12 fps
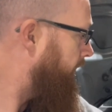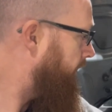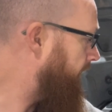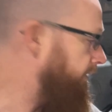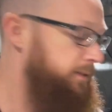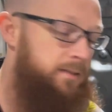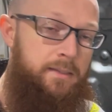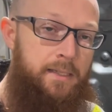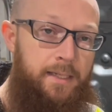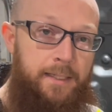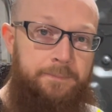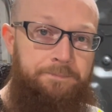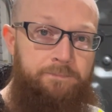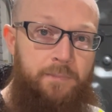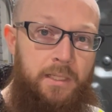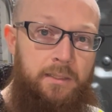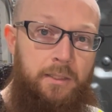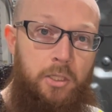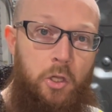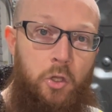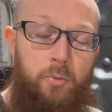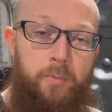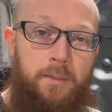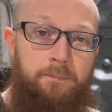this little
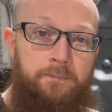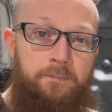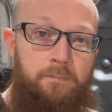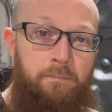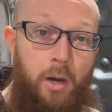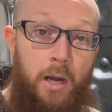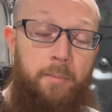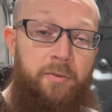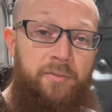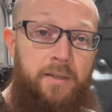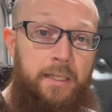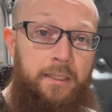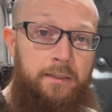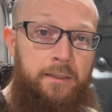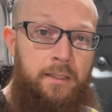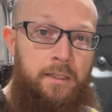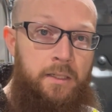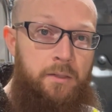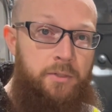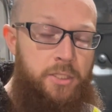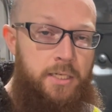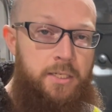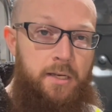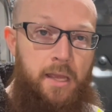aluminum barbed fitting, which
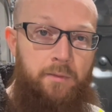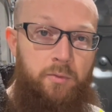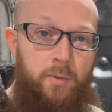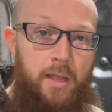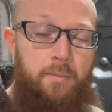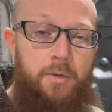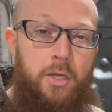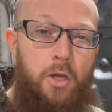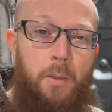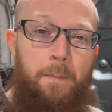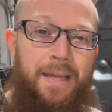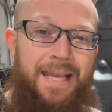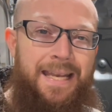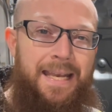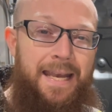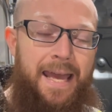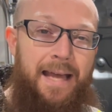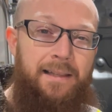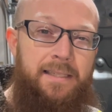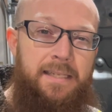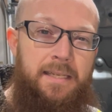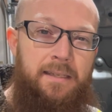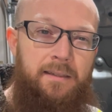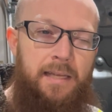actually came from a company called
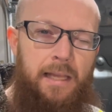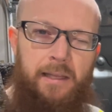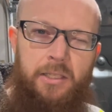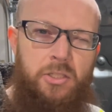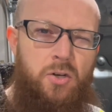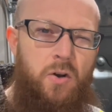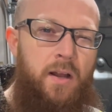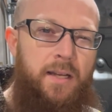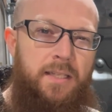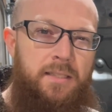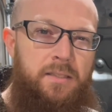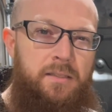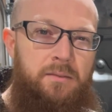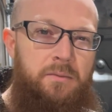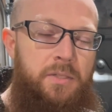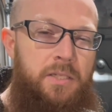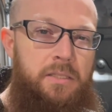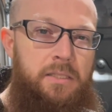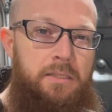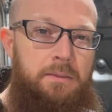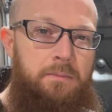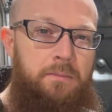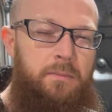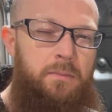McNally Electronics, which is
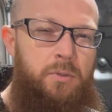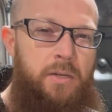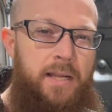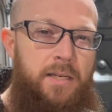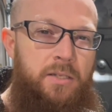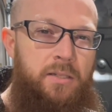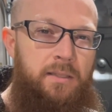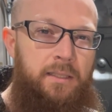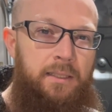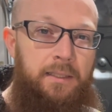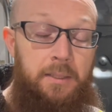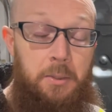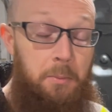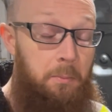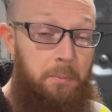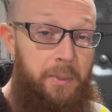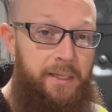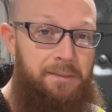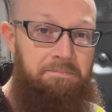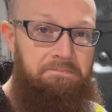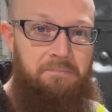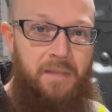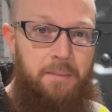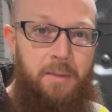strange,
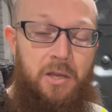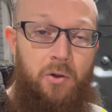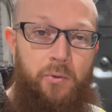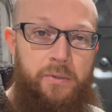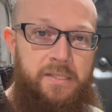but they make a whole